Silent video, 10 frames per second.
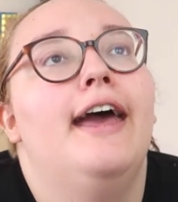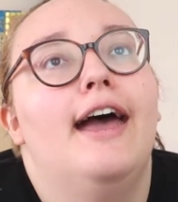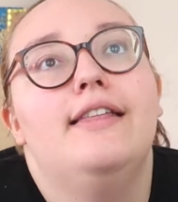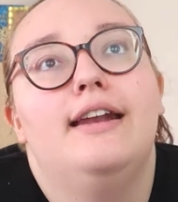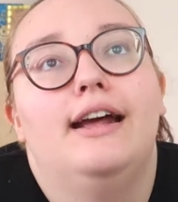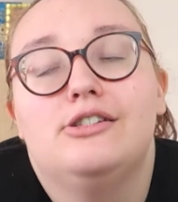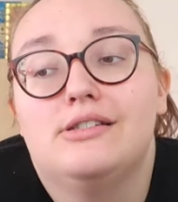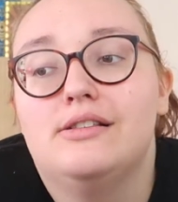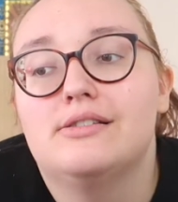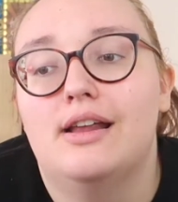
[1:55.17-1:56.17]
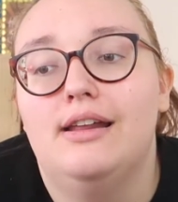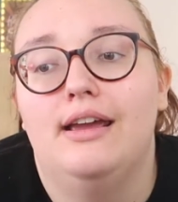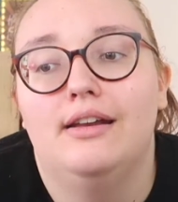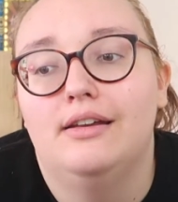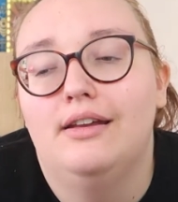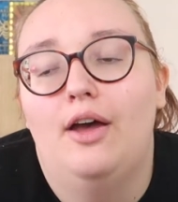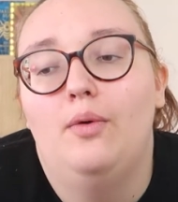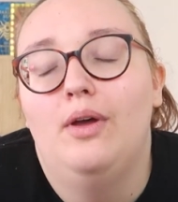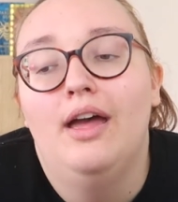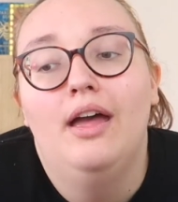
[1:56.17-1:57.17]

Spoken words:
And then I just didn't study, and now